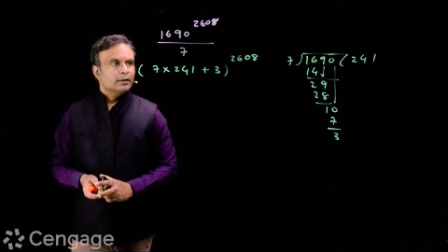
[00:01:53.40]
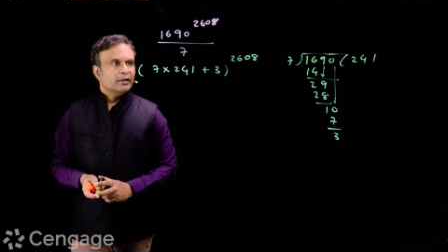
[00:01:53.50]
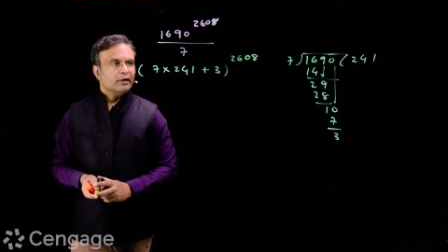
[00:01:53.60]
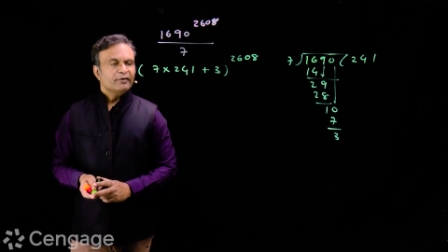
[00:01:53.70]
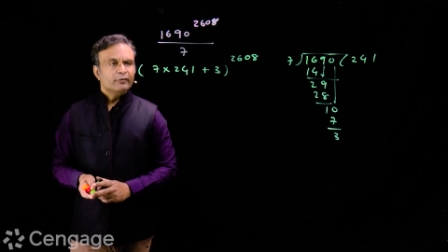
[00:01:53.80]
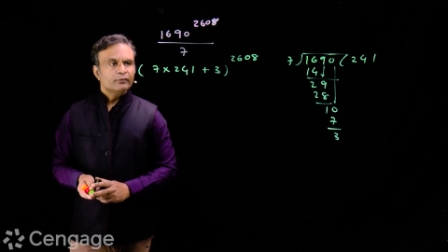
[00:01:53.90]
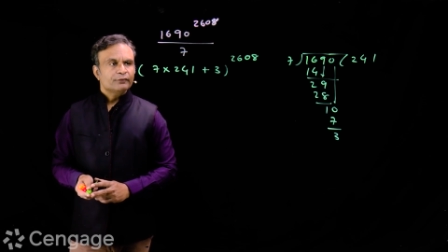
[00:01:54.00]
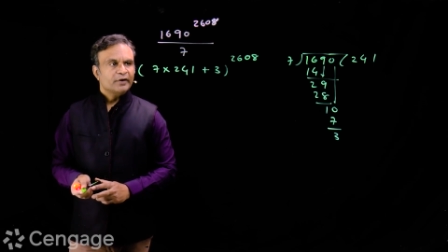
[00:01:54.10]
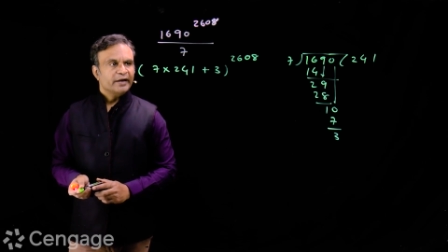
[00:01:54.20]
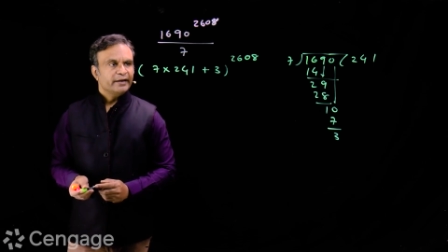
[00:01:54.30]
Now we have to
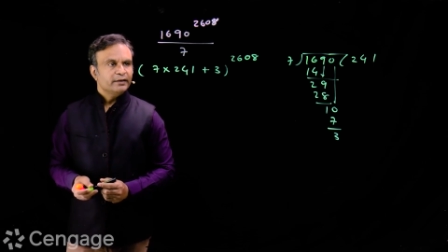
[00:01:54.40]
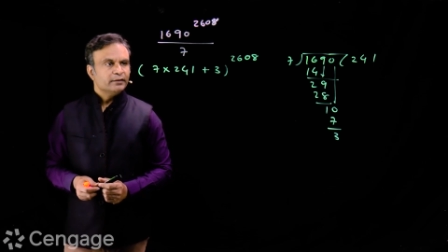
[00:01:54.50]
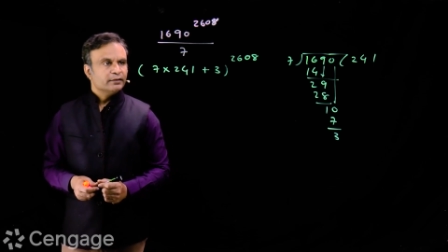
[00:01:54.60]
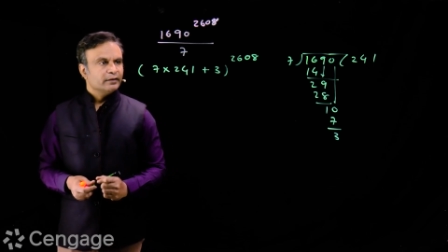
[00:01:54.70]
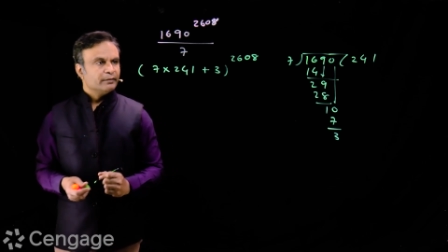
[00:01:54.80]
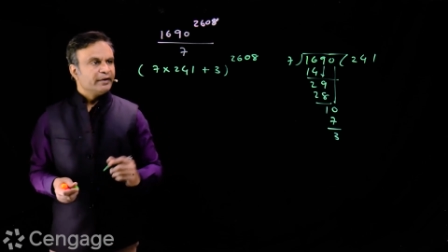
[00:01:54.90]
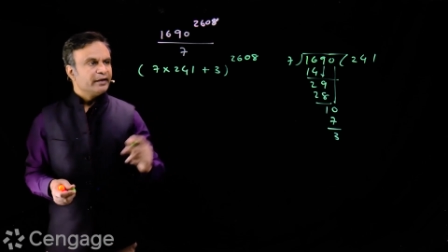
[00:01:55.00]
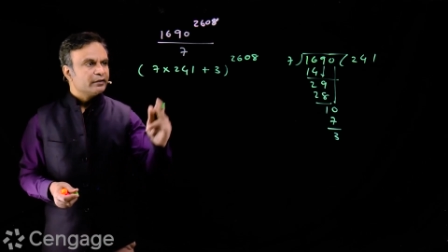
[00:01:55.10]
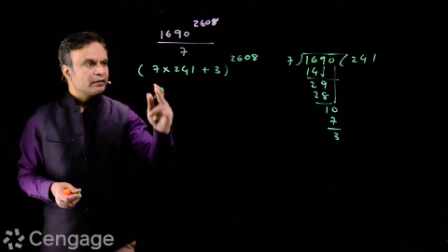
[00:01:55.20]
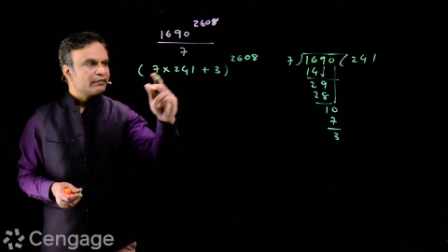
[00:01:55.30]
find
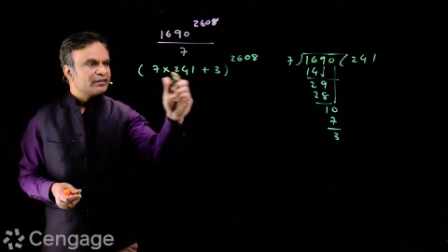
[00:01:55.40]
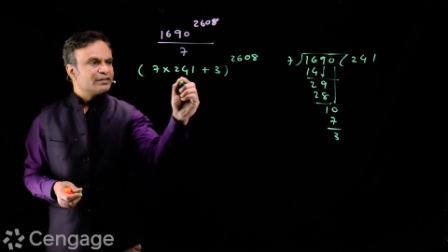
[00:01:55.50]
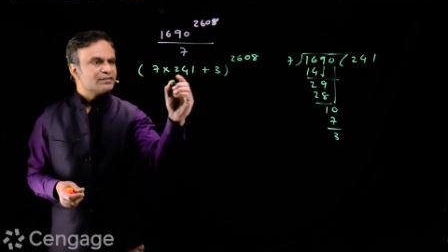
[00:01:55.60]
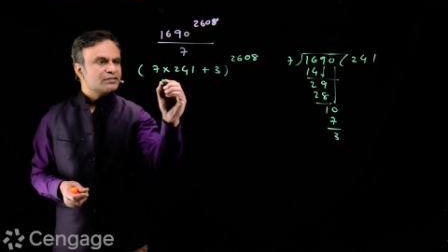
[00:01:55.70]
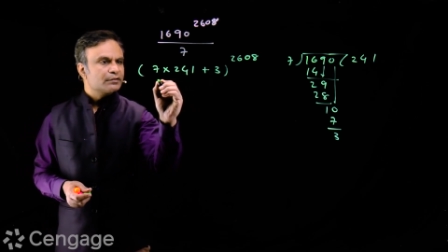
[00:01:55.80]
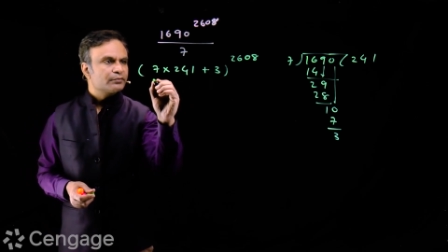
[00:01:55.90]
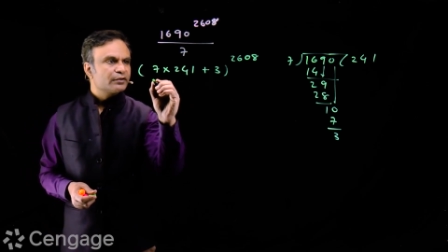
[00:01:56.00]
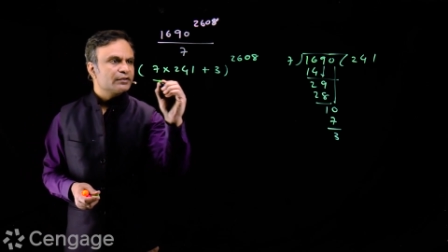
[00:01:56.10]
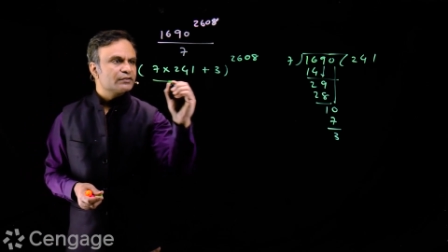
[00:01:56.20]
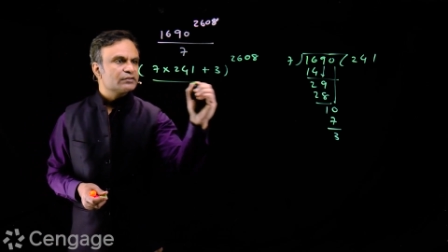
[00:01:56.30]
remainder when this
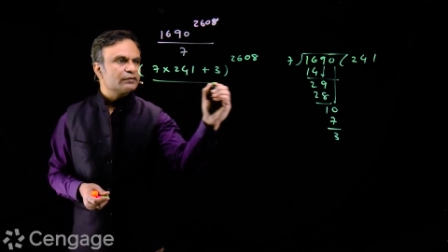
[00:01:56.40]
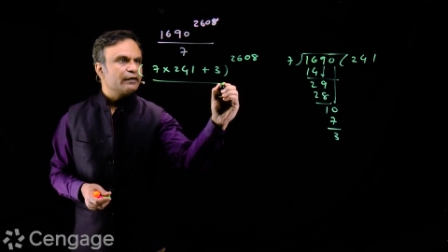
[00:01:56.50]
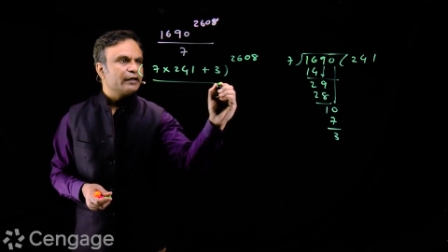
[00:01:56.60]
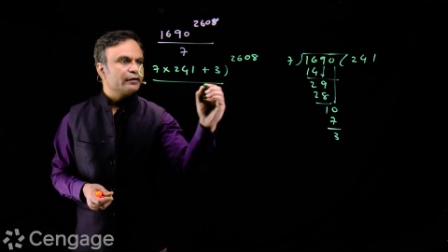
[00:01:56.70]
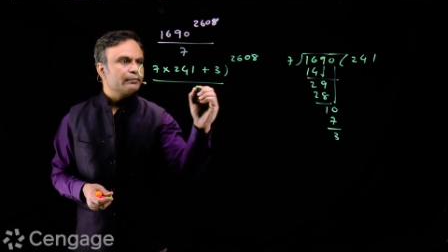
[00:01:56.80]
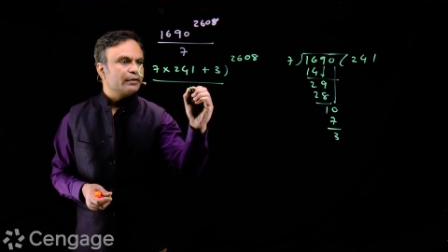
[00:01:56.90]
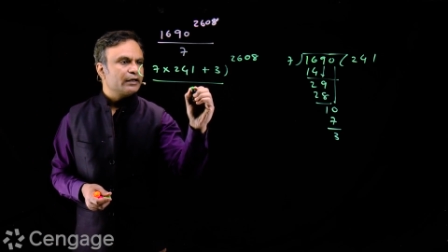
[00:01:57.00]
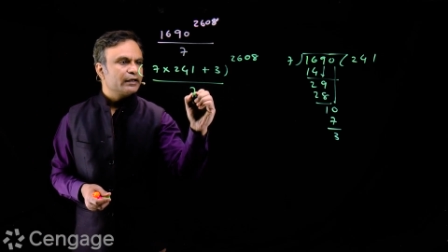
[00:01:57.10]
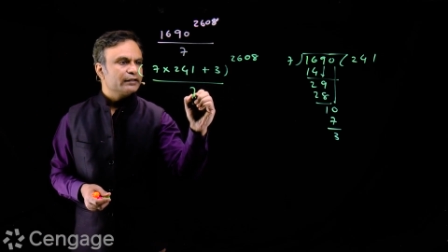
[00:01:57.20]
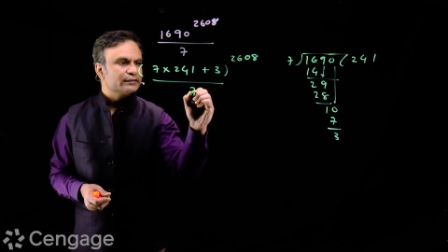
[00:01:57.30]
number is divided
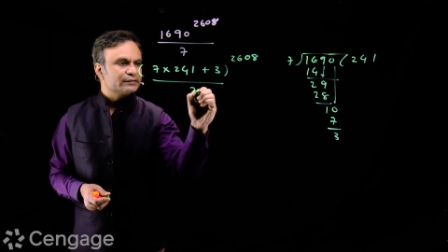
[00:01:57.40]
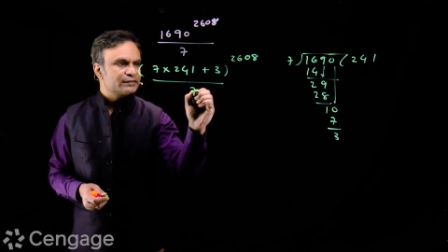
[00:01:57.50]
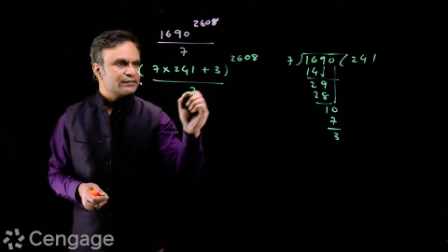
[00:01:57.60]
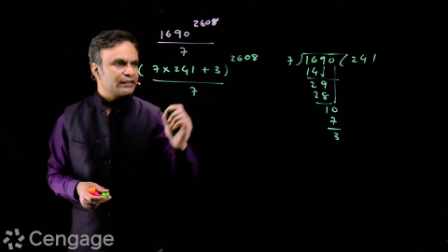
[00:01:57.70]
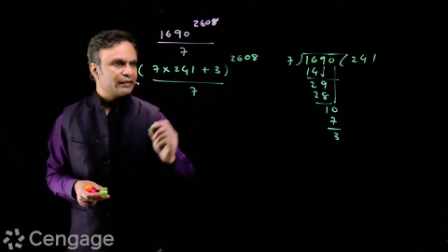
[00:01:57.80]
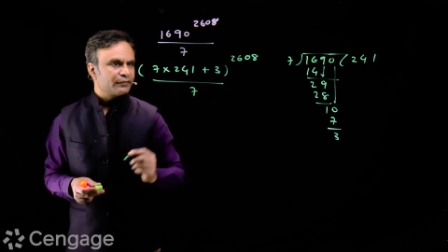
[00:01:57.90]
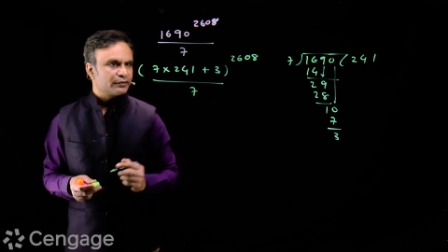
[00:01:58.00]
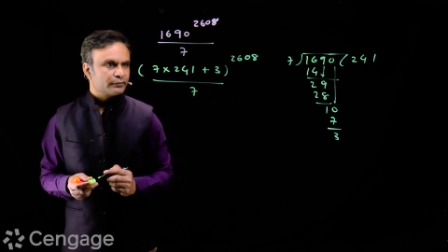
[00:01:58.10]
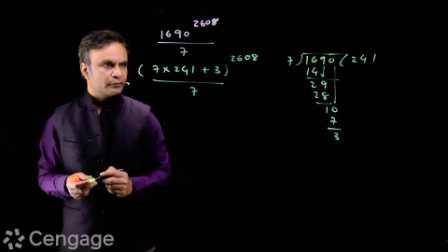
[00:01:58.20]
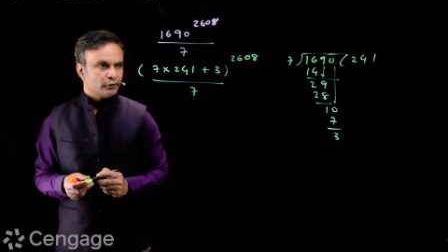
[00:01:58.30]
by 7,
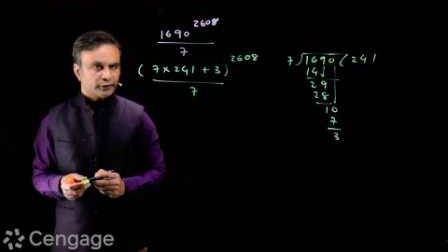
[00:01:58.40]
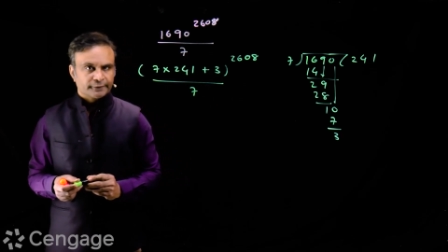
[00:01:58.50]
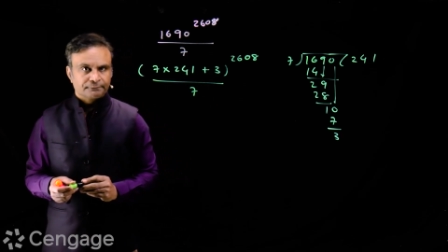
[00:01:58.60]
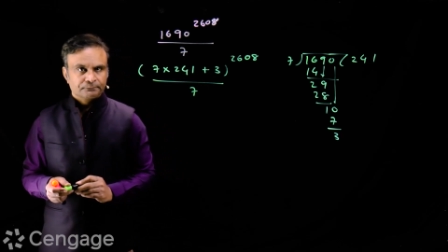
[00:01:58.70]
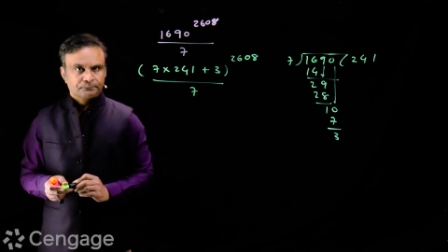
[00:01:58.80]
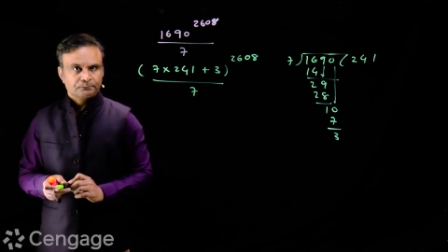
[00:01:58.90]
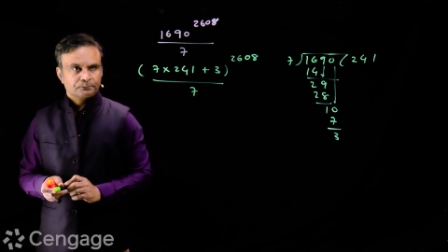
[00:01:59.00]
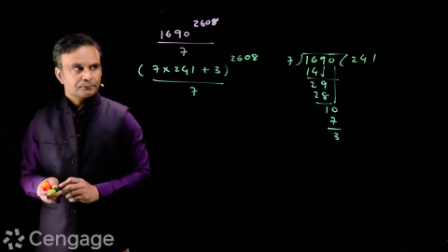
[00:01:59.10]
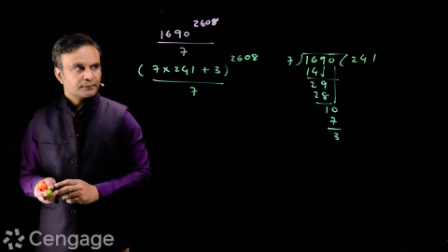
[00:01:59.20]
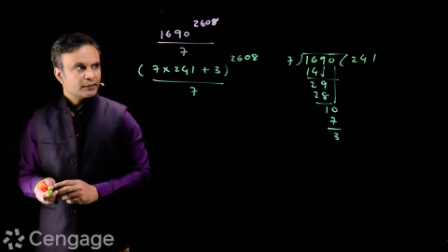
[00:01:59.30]
okay.
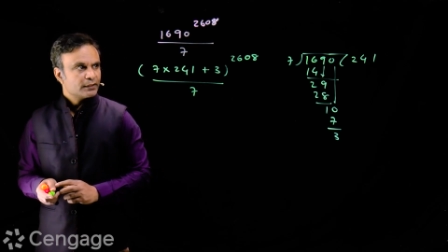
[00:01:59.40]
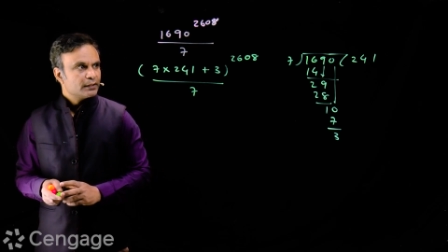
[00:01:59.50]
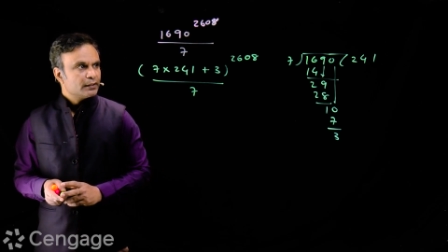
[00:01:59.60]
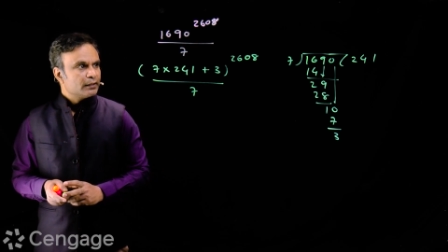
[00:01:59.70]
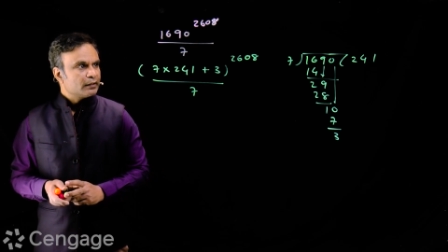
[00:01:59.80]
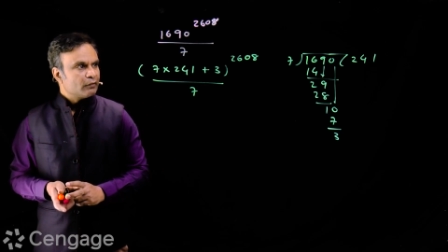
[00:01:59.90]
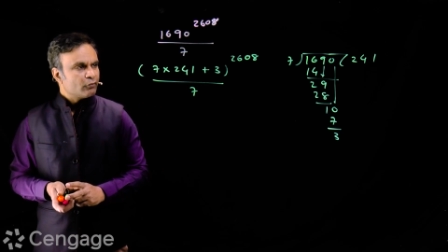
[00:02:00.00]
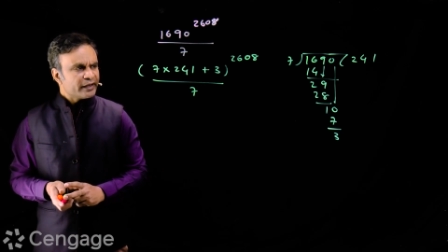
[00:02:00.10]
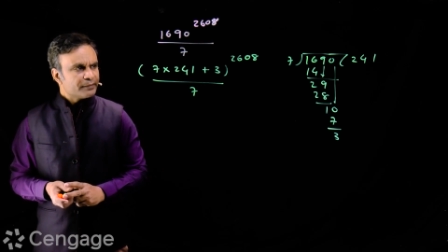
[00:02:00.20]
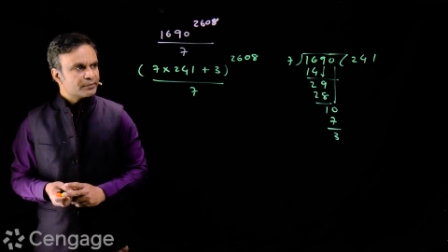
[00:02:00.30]
Now
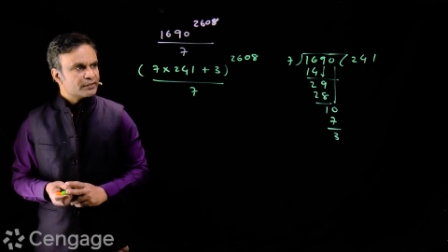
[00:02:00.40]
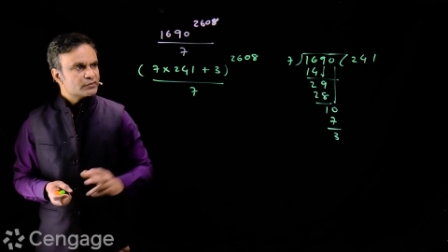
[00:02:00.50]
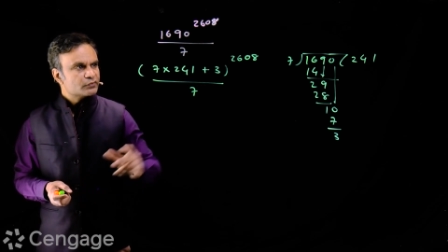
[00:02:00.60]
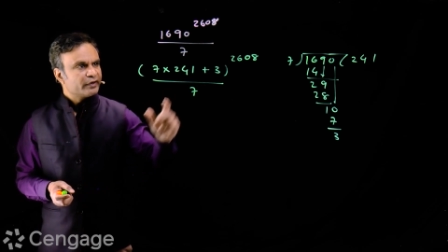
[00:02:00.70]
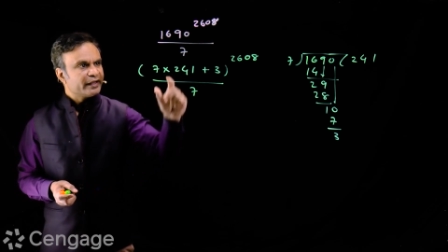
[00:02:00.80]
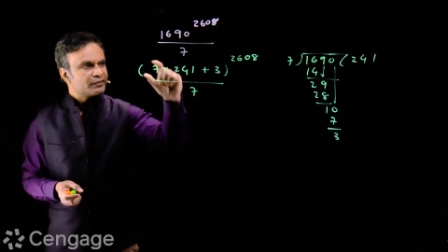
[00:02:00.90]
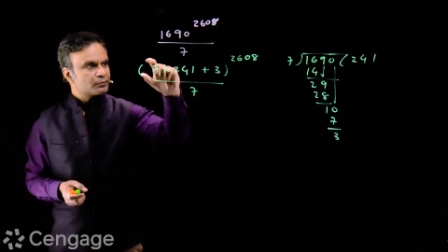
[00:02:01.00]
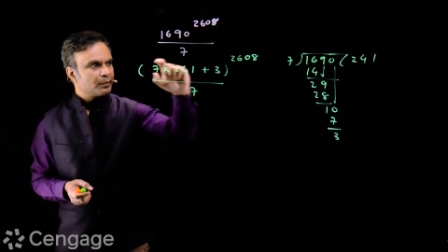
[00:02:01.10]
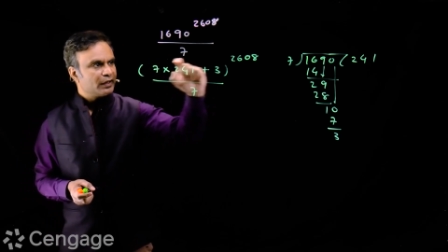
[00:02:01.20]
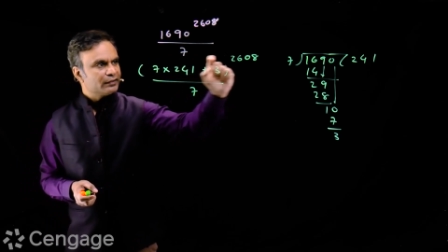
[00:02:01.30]
what happens when I
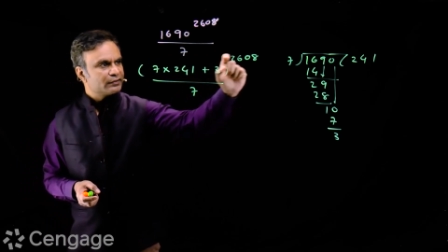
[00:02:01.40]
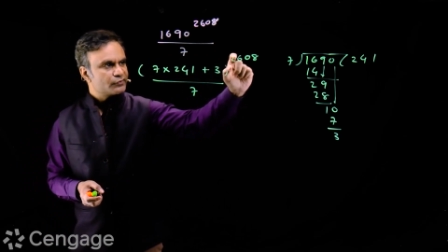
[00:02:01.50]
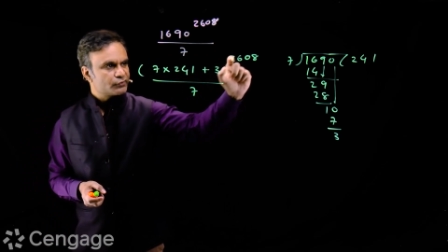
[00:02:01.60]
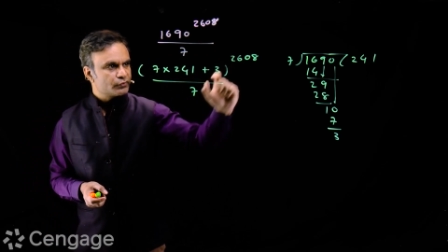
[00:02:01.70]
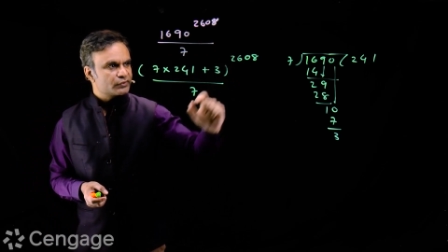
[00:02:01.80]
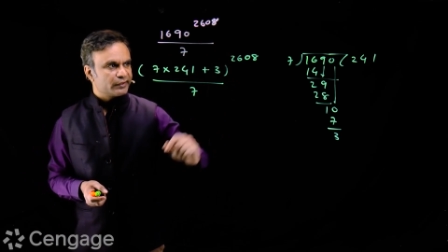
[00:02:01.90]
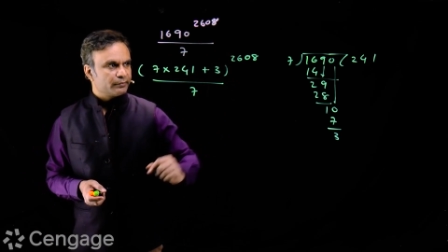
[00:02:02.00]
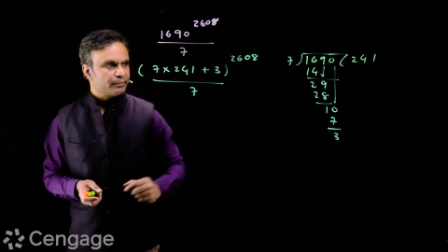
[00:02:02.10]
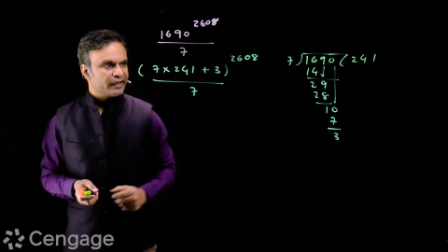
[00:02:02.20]
expand this using